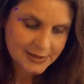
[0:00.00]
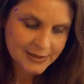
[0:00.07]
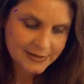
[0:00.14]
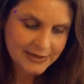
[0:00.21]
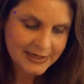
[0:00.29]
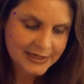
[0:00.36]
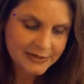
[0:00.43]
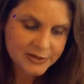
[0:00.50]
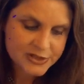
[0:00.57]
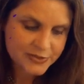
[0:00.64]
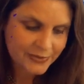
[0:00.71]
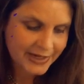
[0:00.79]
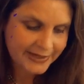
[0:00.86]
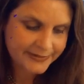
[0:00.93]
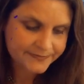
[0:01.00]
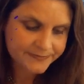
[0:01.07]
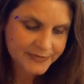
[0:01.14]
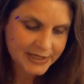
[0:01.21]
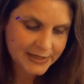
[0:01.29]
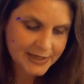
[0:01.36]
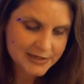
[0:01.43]
The healer's rite
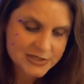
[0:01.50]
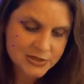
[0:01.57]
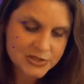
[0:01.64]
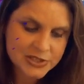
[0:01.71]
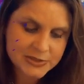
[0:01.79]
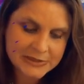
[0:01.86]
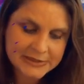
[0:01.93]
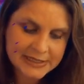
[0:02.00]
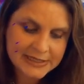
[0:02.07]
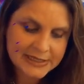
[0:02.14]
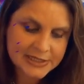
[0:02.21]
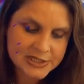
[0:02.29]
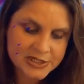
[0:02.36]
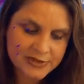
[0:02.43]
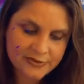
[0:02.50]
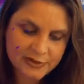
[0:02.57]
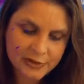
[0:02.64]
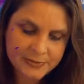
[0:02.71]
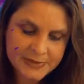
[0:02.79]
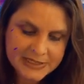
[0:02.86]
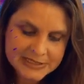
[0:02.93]
connects you to a lineage of
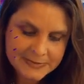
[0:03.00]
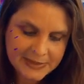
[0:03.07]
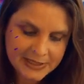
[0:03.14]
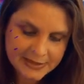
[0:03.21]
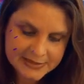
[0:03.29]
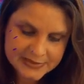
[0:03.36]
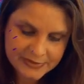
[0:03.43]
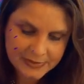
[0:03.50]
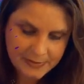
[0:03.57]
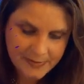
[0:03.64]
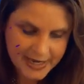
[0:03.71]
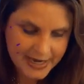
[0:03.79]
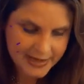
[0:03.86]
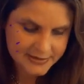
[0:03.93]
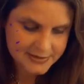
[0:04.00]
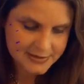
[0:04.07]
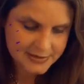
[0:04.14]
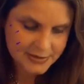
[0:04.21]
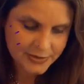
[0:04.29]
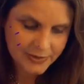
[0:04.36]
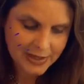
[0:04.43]
luminous beings from the past
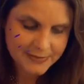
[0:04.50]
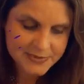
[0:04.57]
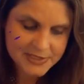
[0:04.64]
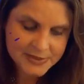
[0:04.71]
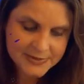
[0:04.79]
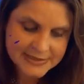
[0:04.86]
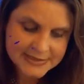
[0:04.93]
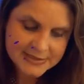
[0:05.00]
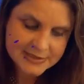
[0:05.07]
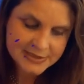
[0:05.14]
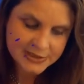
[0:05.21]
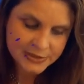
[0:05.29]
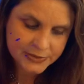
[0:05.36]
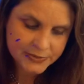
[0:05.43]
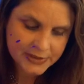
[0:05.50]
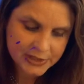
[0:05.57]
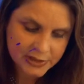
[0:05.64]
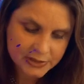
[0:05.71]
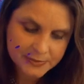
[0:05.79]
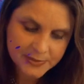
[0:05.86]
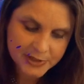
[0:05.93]
who come to assist you in
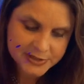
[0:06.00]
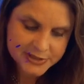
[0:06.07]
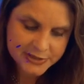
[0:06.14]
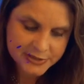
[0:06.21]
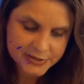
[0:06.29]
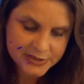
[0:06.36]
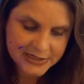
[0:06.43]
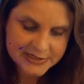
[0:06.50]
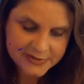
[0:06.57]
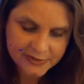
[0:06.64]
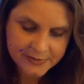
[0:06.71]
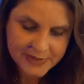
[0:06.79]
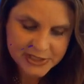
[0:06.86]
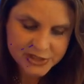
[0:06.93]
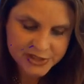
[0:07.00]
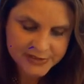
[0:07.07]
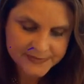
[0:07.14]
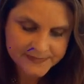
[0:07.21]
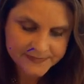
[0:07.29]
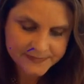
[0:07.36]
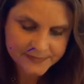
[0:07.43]
your personal transformation.
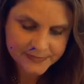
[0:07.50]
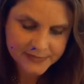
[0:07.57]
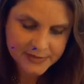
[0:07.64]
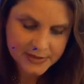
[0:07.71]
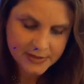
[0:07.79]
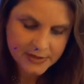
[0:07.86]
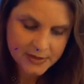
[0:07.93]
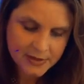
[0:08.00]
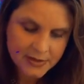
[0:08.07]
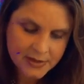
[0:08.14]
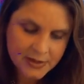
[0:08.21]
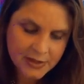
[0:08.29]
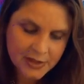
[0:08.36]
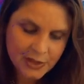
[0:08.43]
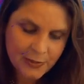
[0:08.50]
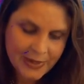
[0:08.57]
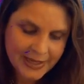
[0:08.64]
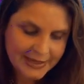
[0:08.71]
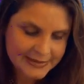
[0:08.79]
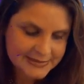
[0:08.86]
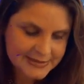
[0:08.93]

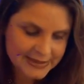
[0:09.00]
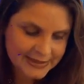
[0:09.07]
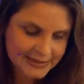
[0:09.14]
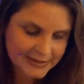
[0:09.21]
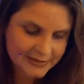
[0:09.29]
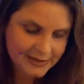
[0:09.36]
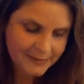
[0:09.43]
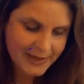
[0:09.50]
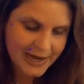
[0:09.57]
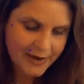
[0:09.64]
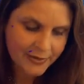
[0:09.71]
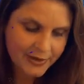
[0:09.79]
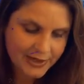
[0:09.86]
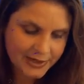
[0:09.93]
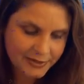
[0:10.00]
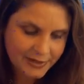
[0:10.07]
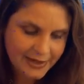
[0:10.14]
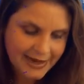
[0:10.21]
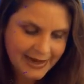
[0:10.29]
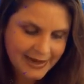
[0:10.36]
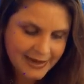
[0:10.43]
Awakens the healing power in your
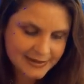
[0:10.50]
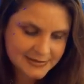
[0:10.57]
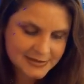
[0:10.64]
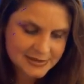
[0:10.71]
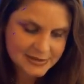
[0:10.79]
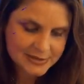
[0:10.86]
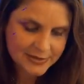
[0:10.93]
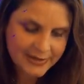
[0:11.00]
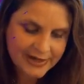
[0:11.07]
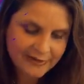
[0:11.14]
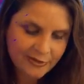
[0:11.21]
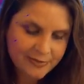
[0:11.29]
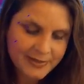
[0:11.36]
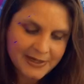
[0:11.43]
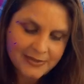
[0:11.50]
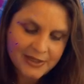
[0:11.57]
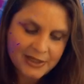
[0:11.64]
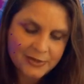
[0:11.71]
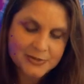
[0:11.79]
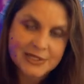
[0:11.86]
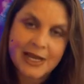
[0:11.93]
hands so that everybody
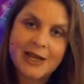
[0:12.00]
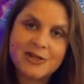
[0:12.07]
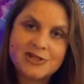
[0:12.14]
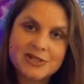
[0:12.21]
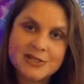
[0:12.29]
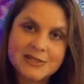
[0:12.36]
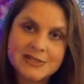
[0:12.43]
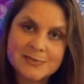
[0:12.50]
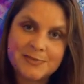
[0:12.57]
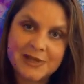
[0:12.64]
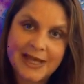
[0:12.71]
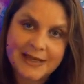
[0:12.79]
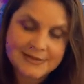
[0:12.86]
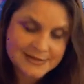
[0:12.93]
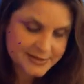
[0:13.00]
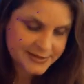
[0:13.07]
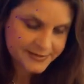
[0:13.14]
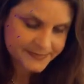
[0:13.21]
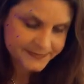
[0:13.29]
that you touch is blessed.